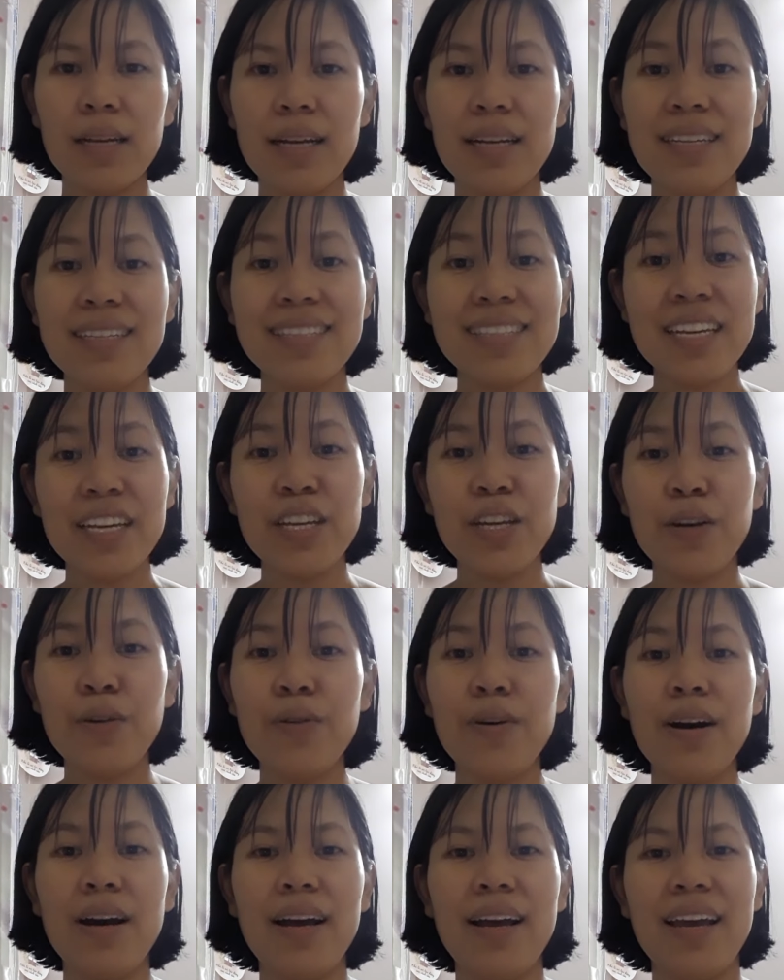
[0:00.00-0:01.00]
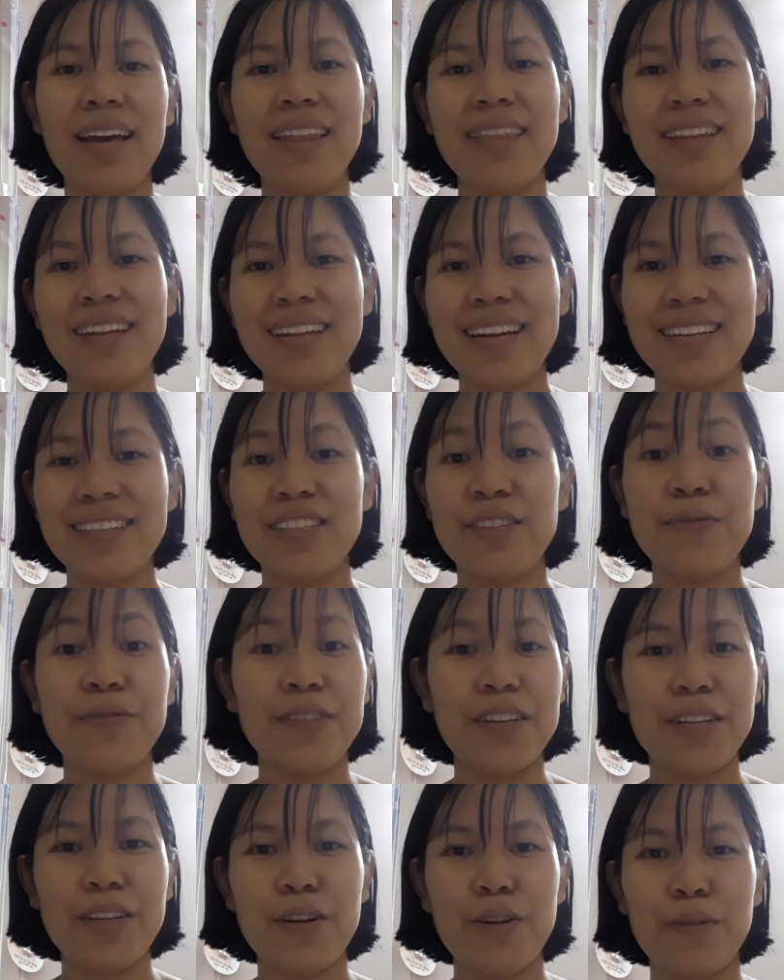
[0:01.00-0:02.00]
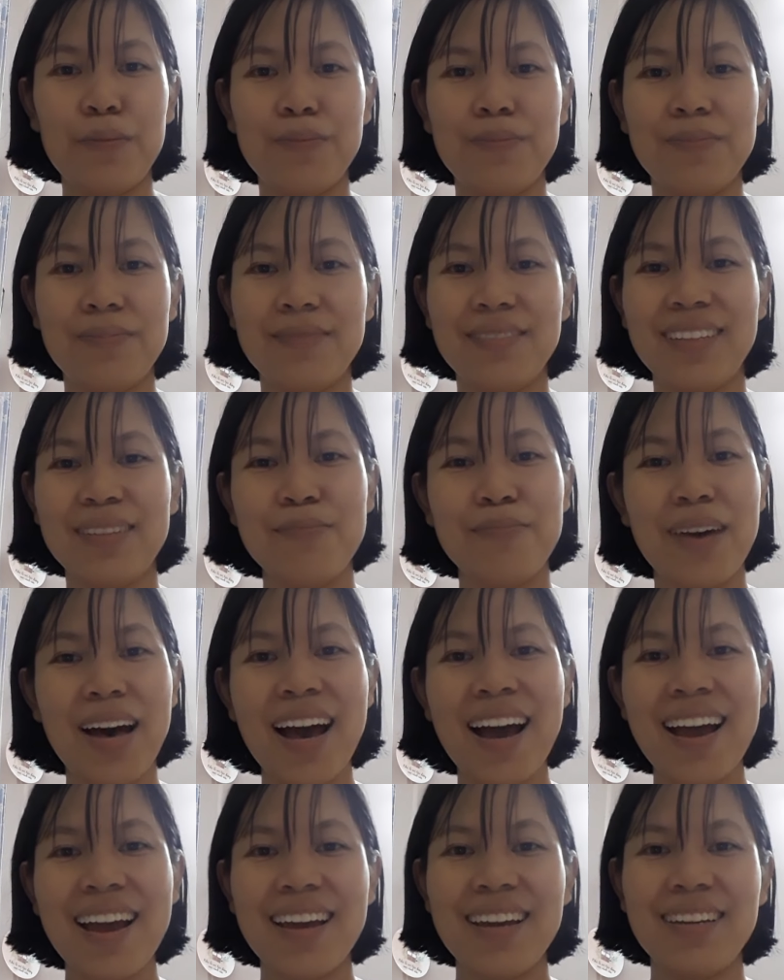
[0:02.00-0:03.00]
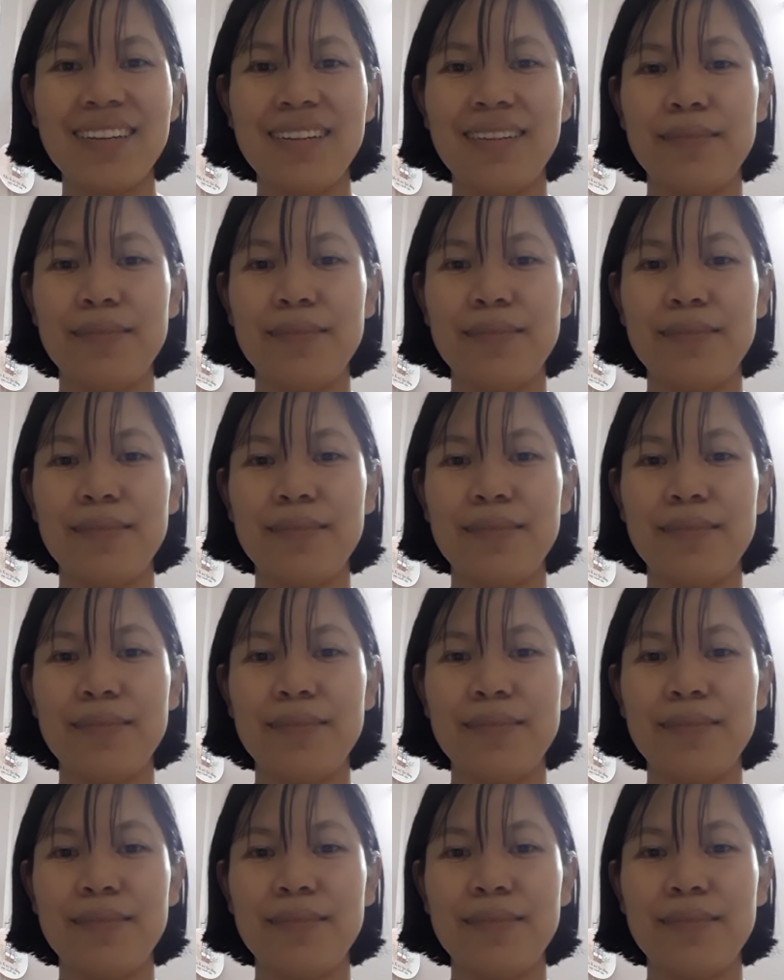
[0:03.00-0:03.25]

see you in the next video. Bye.